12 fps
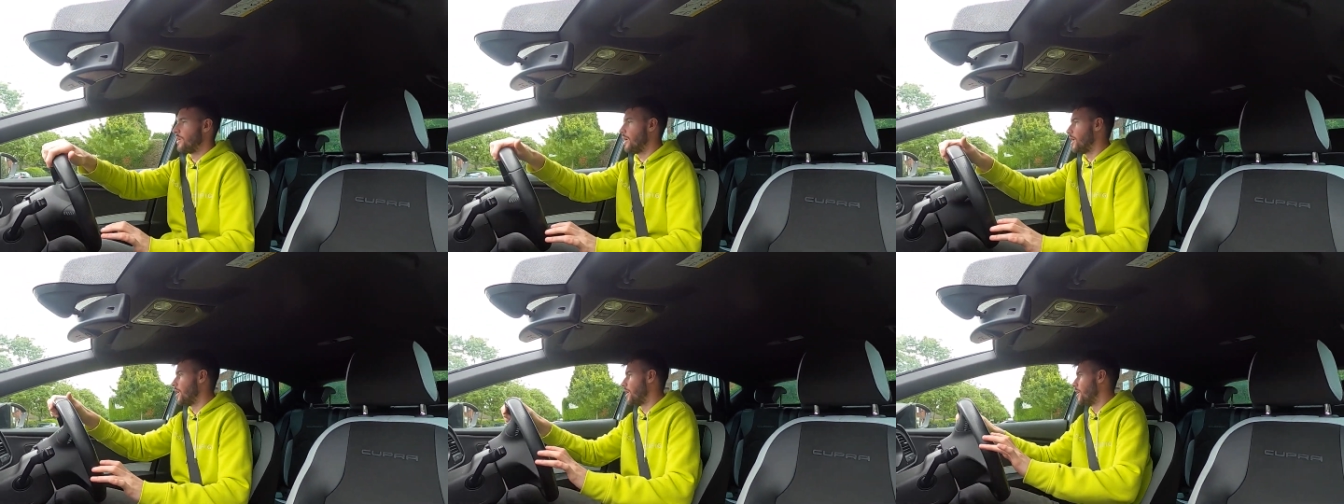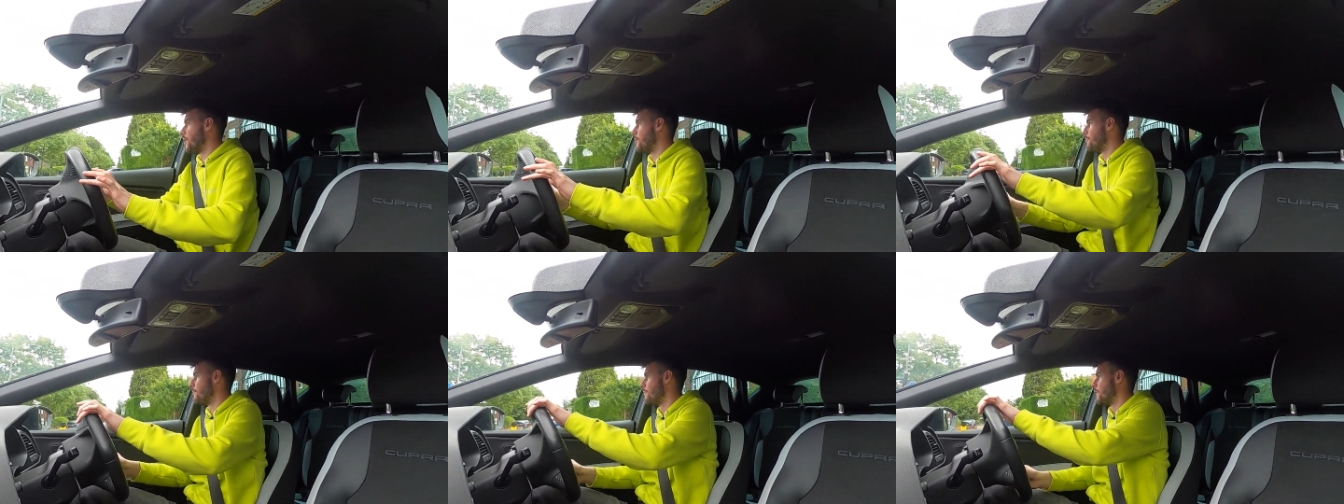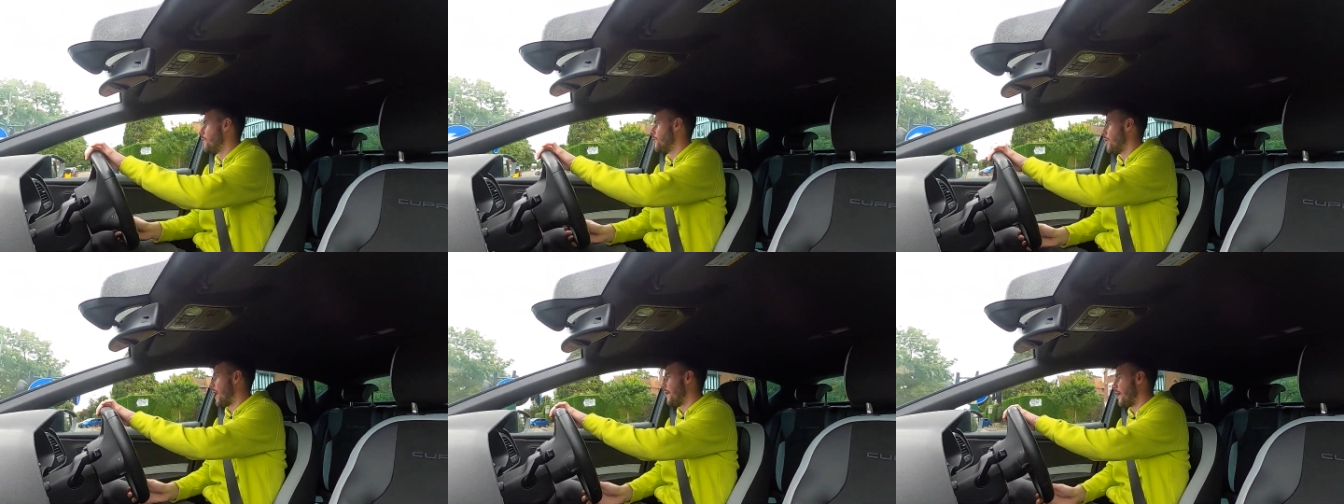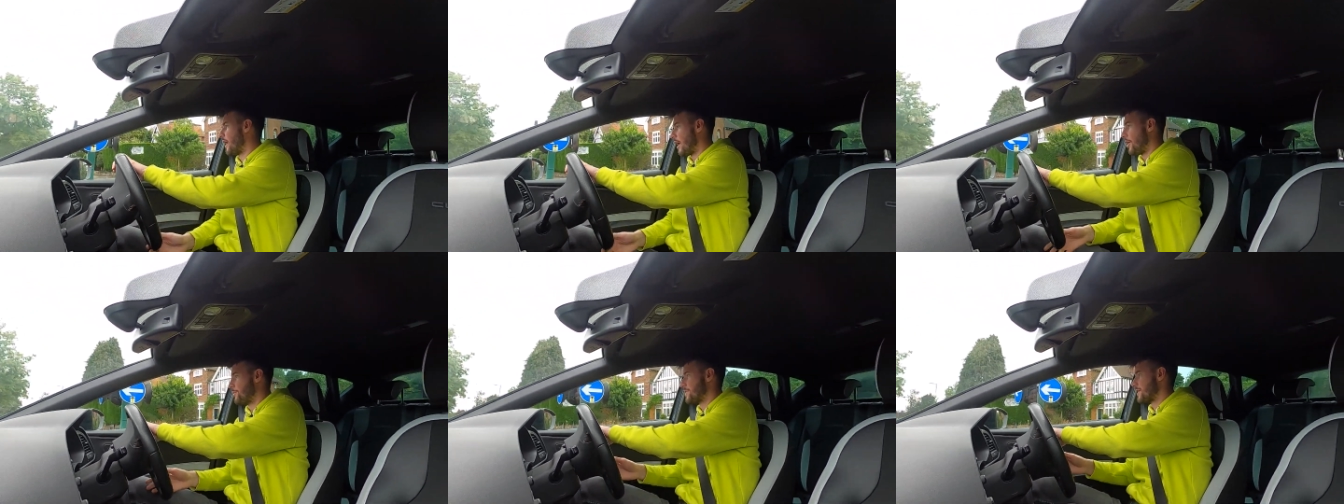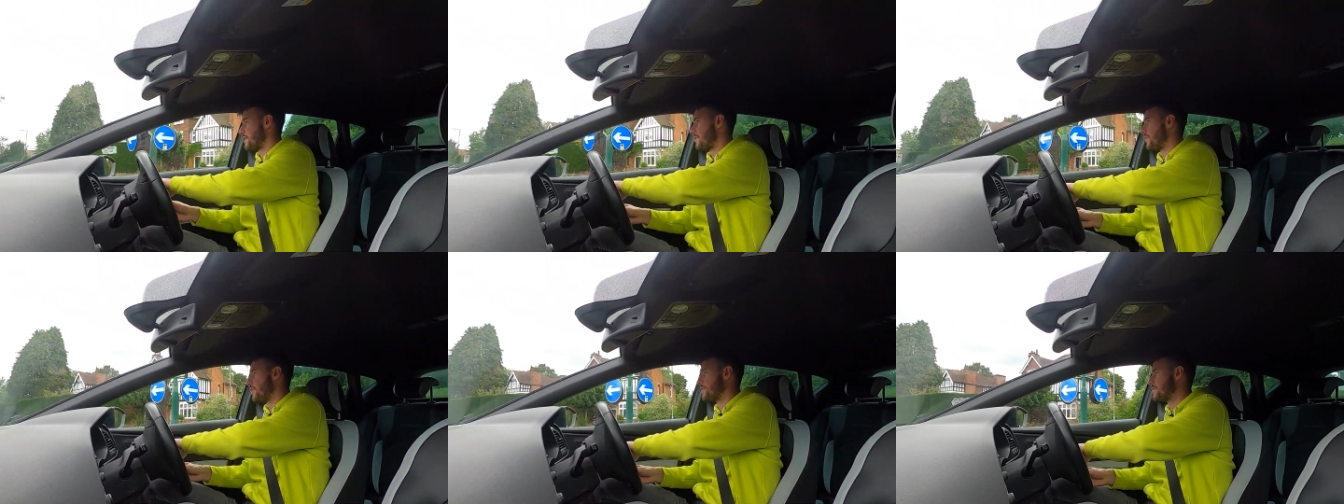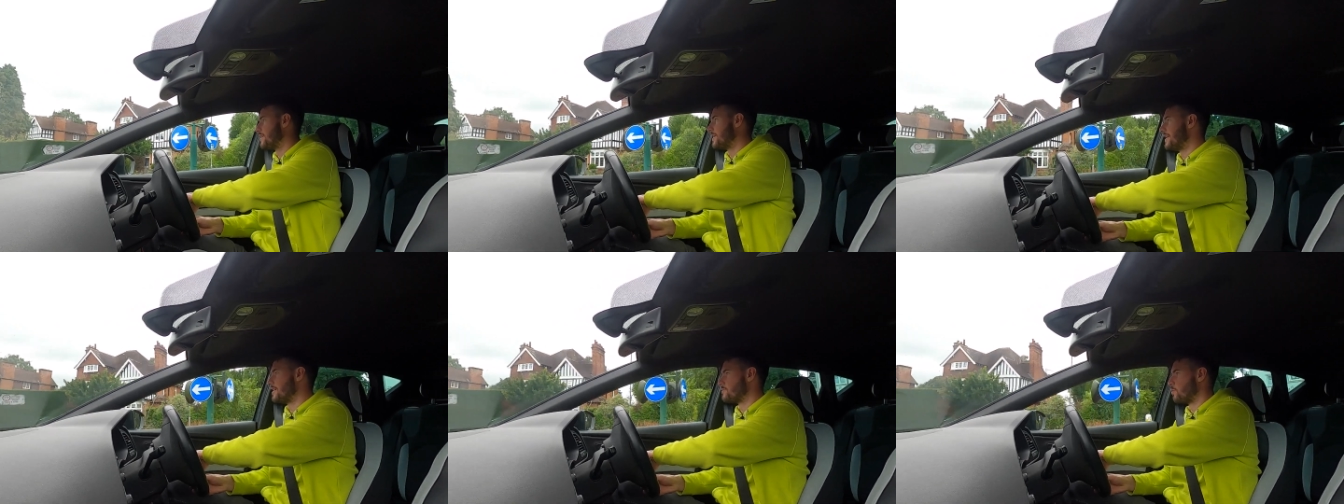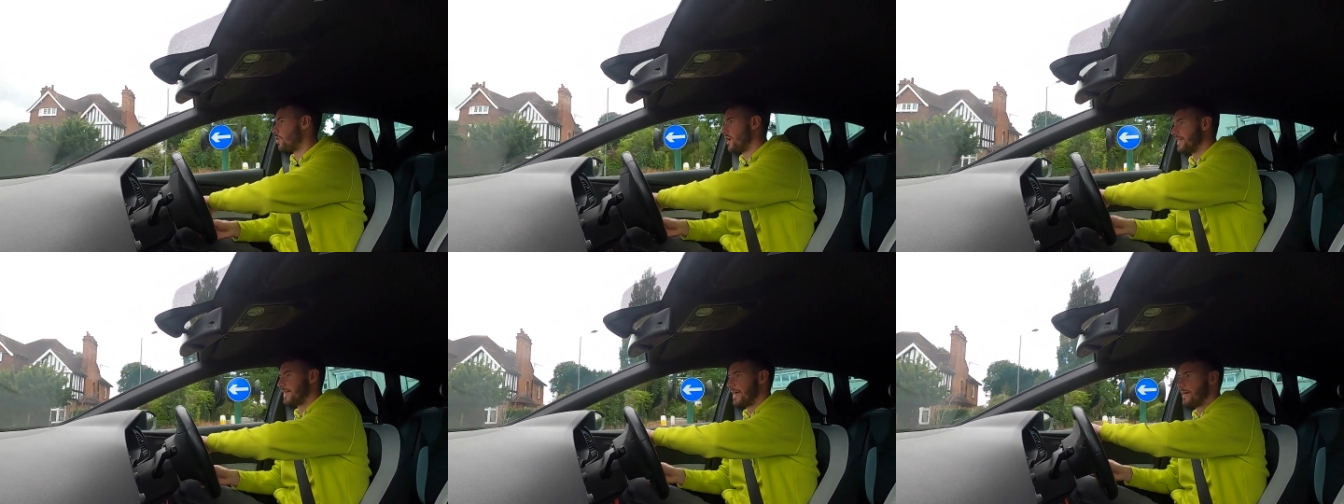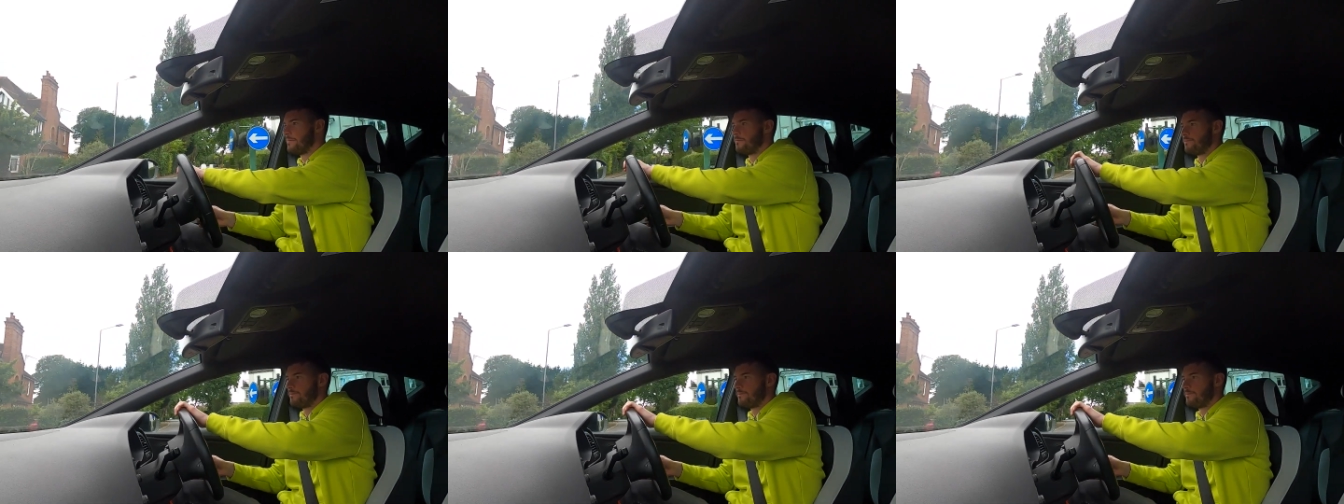Um, and I, I would say thirty is what I get